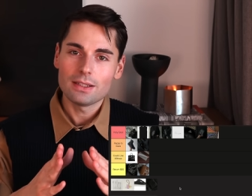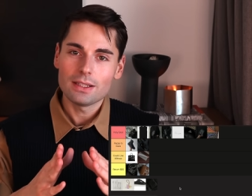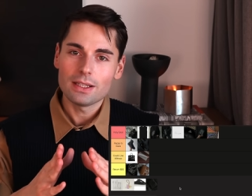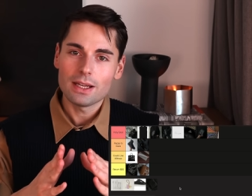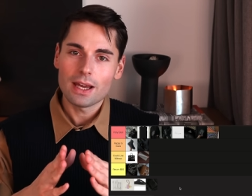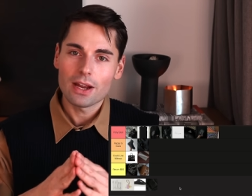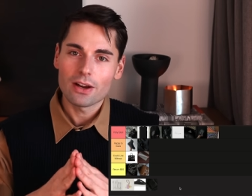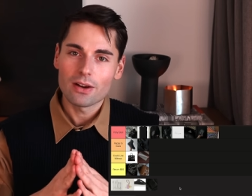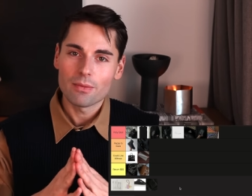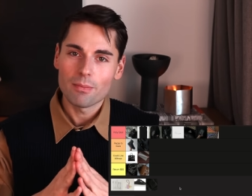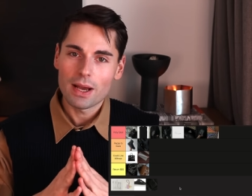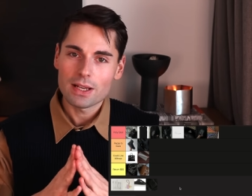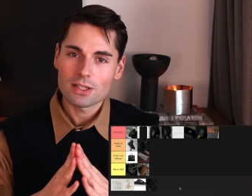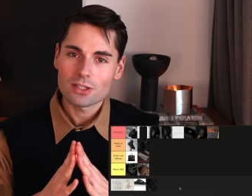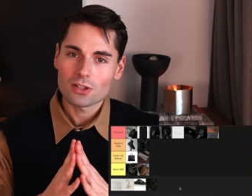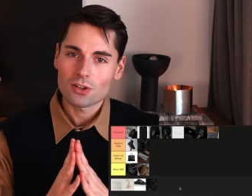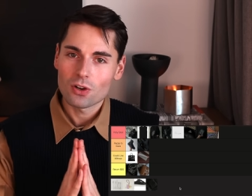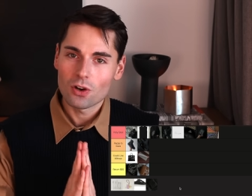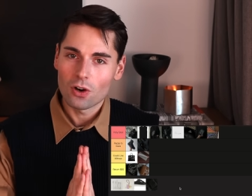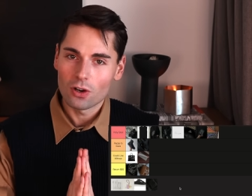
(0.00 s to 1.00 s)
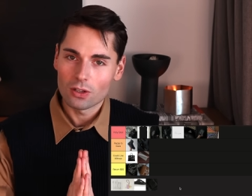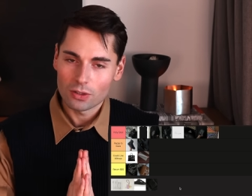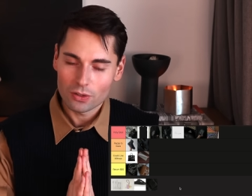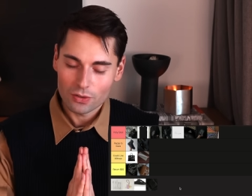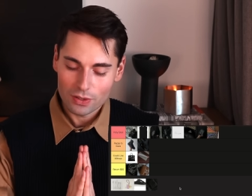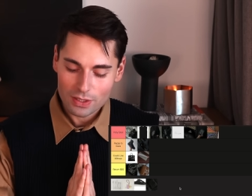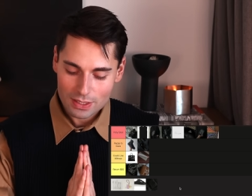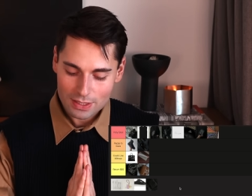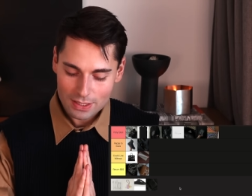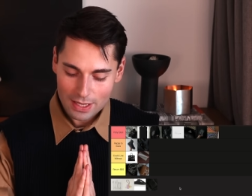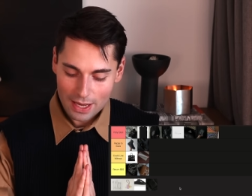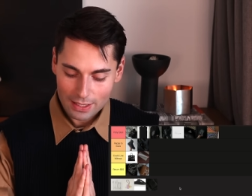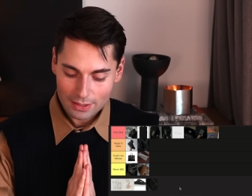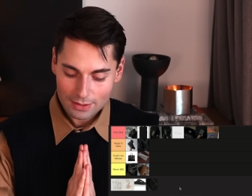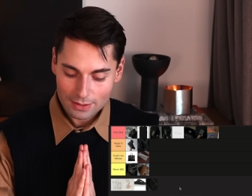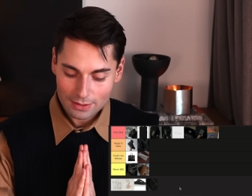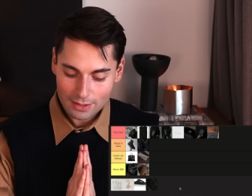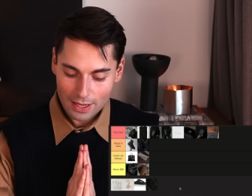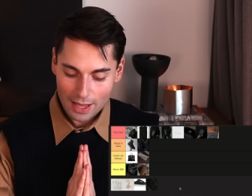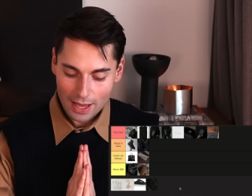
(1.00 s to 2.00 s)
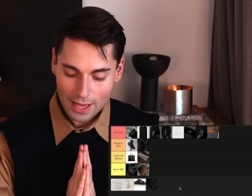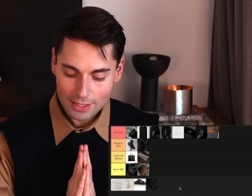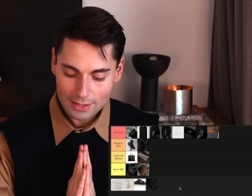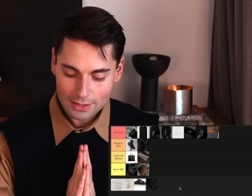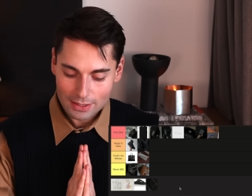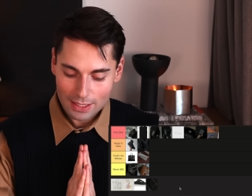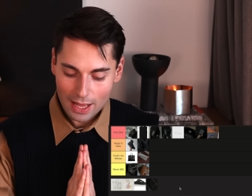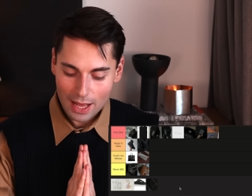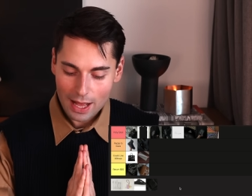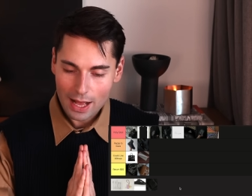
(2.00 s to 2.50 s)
the Hermes cutlery set that